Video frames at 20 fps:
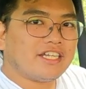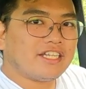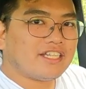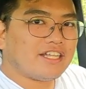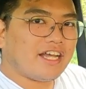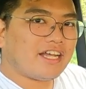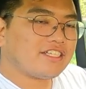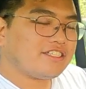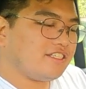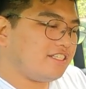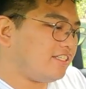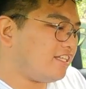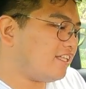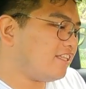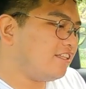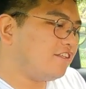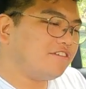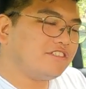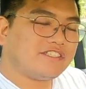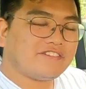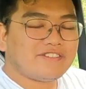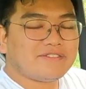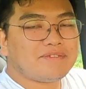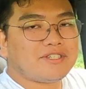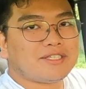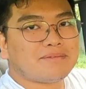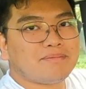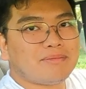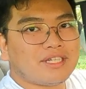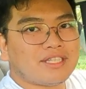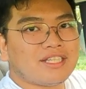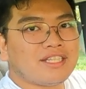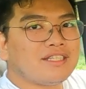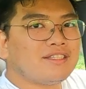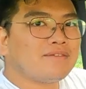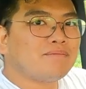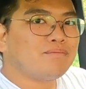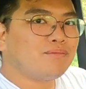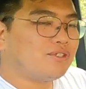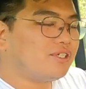And actually not loads of space, but
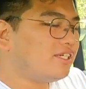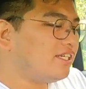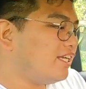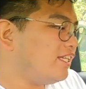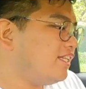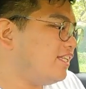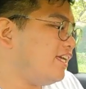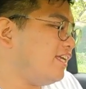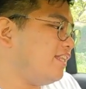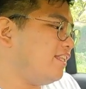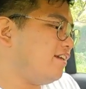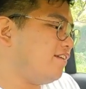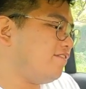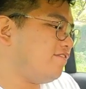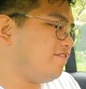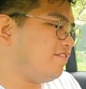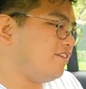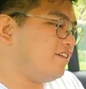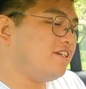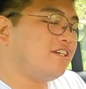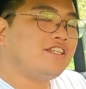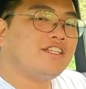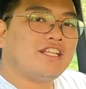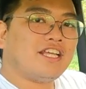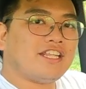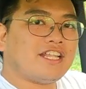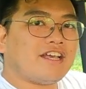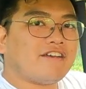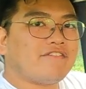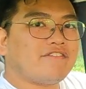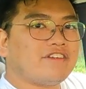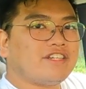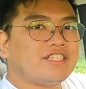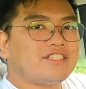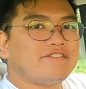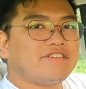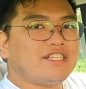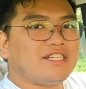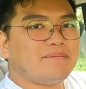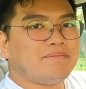more than enough for an
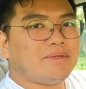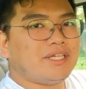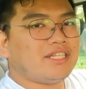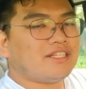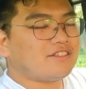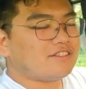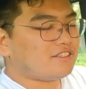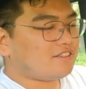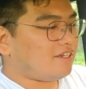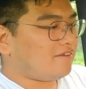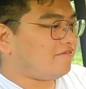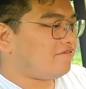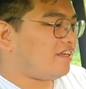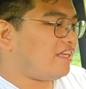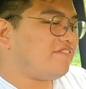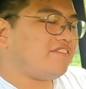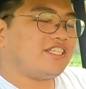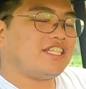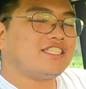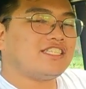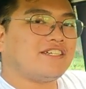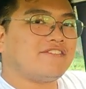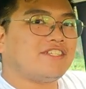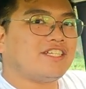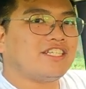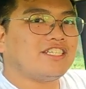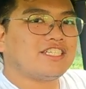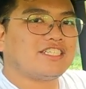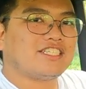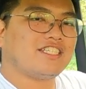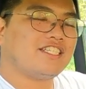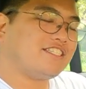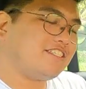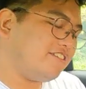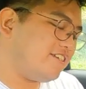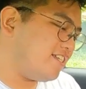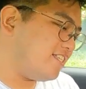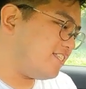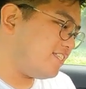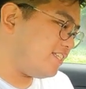average Filipino. So I'm 5 feet and 7 inches, and as
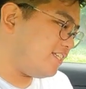you can